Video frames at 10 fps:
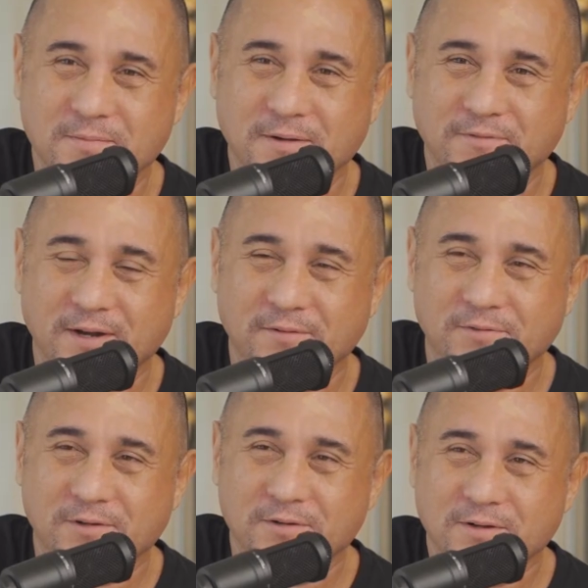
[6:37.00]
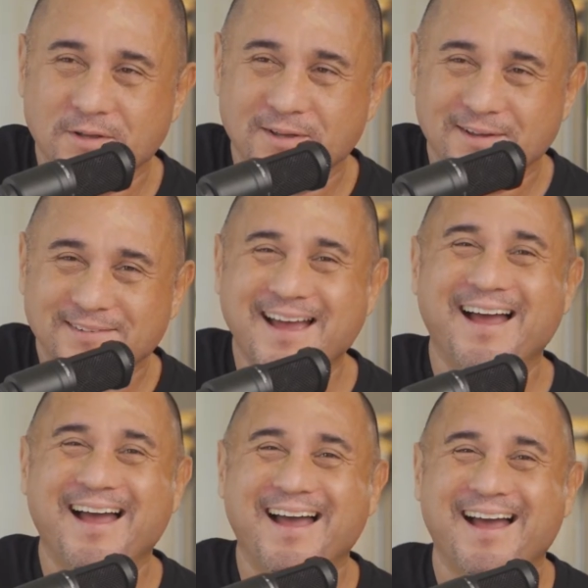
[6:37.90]
yeah, might find a few. You know, you might find
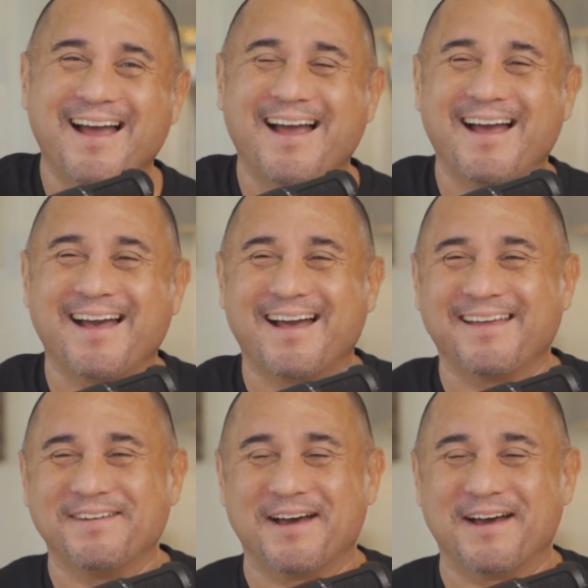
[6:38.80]
a few.